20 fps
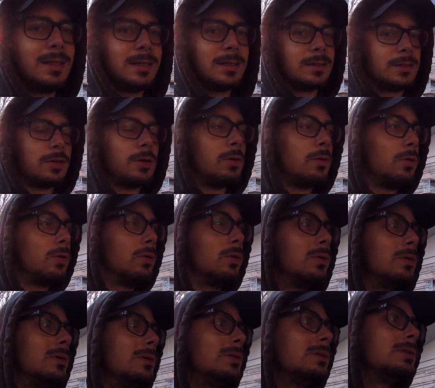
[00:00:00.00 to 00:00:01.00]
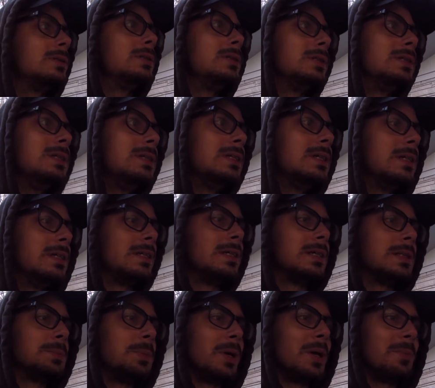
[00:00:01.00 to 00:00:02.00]
So
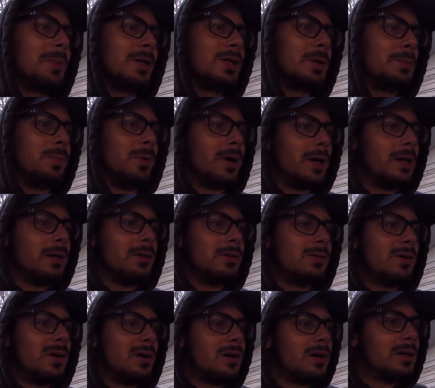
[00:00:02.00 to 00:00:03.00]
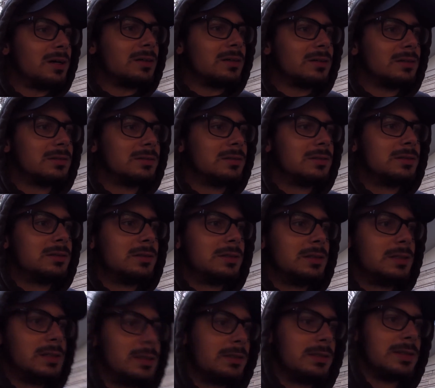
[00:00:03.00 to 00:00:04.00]
it's pretty much a brand new car,
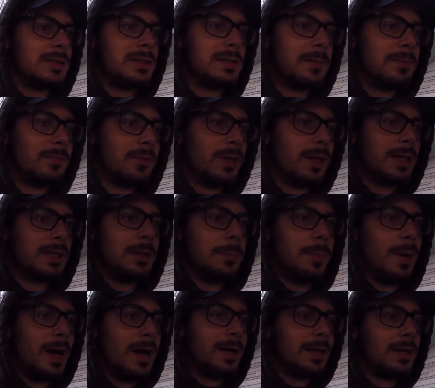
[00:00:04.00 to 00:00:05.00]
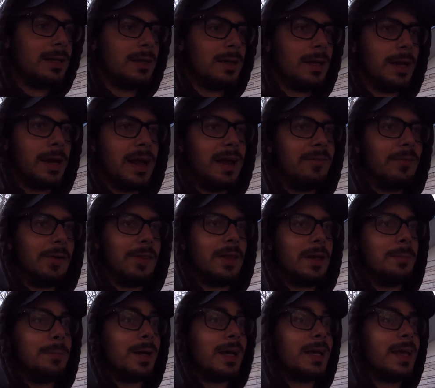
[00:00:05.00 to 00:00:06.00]
except for like the body, like
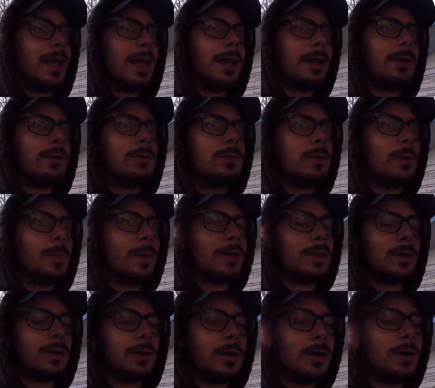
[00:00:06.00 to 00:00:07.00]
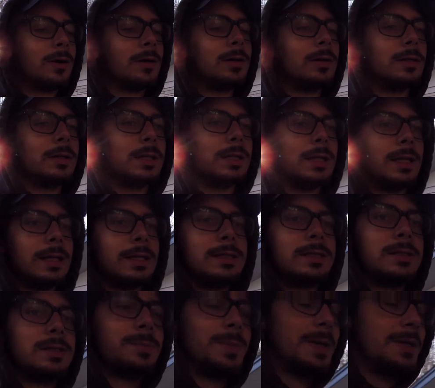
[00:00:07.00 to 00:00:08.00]
everything mechanical about the car and like
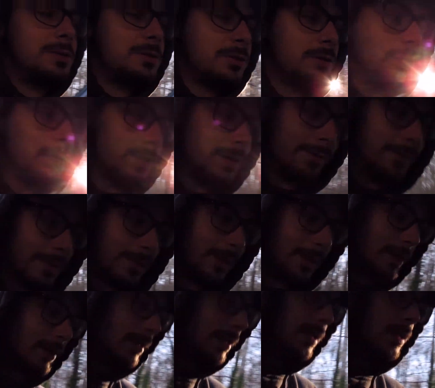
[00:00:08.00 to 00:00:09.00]
suspension and everything,